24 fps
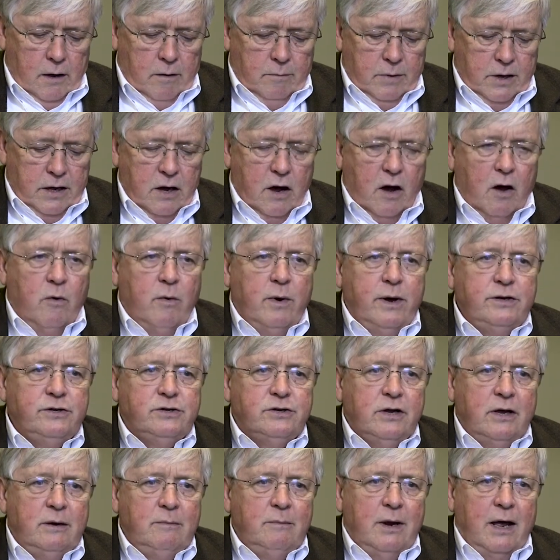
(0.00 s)
He always
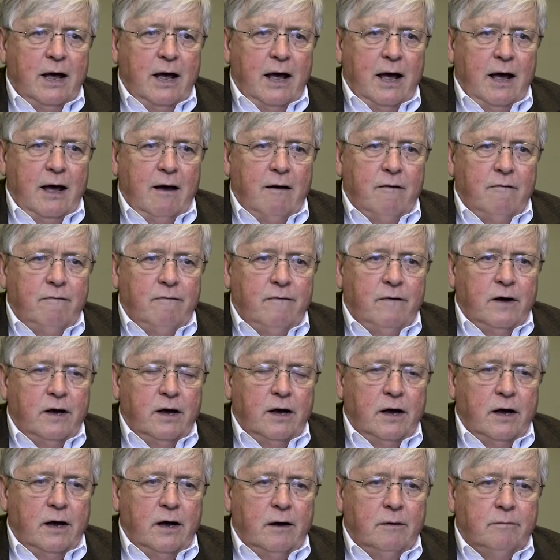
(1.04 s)
seemed to have
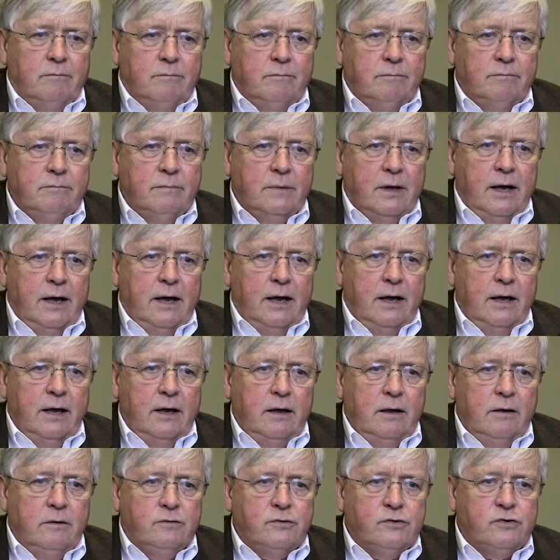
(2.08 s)

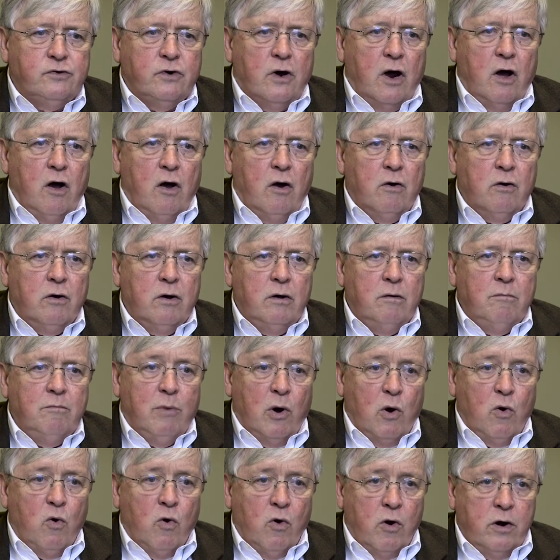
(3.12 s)
a strong
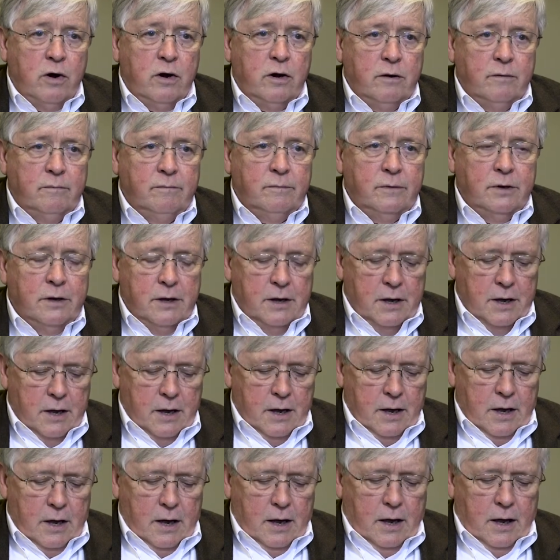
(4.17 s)
board.
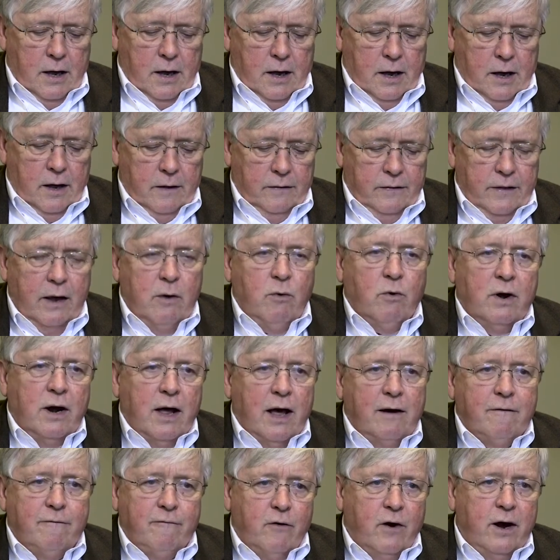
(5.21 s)
They were
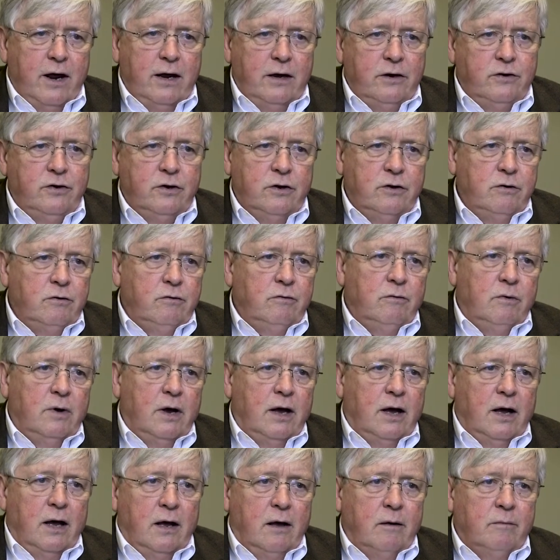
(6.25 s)
not afraid to
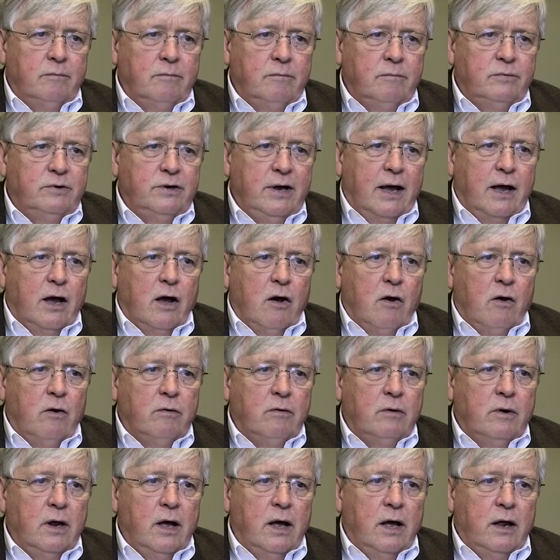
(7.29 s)
take
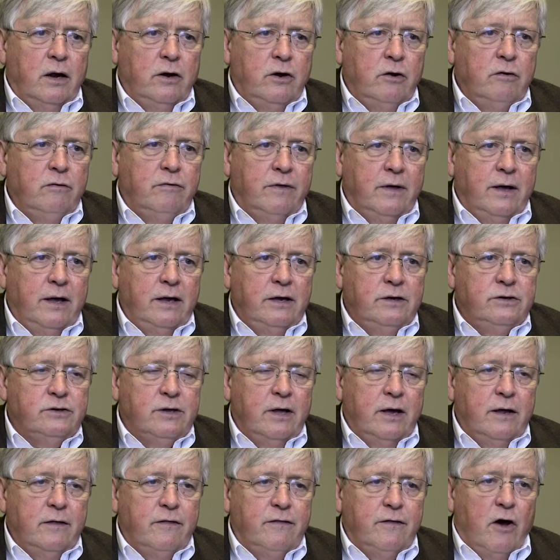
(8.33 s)
on new things.
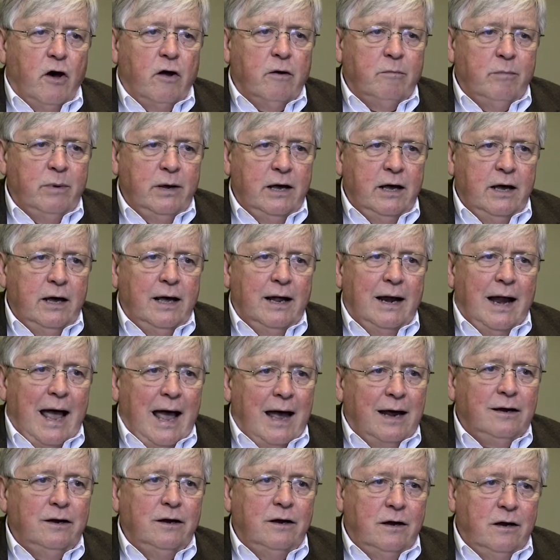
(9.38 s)
They thought big and
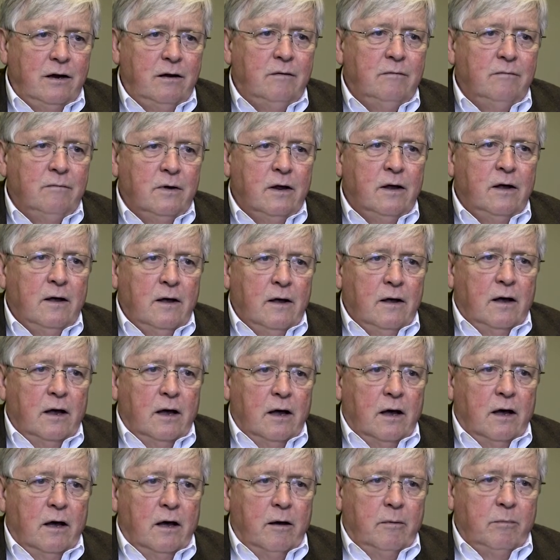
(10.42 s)
acted
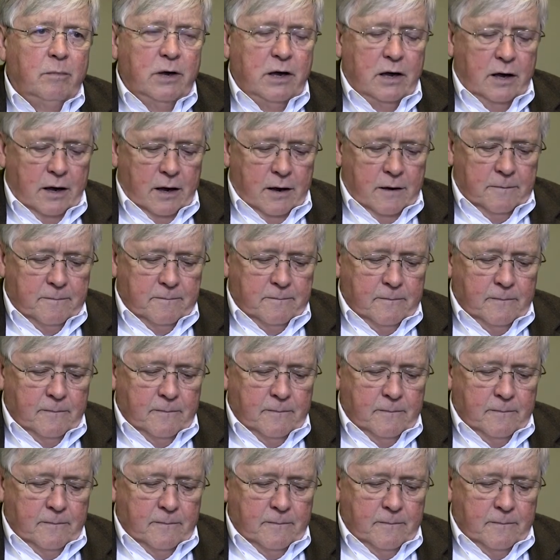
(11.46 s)
big.